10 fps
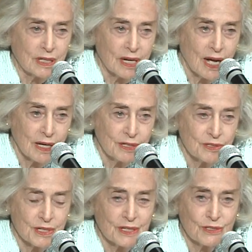a
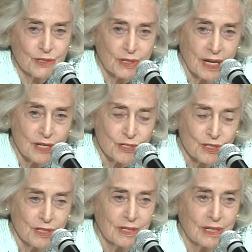college
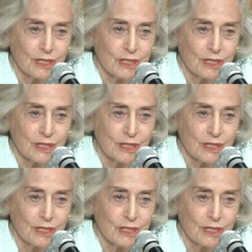education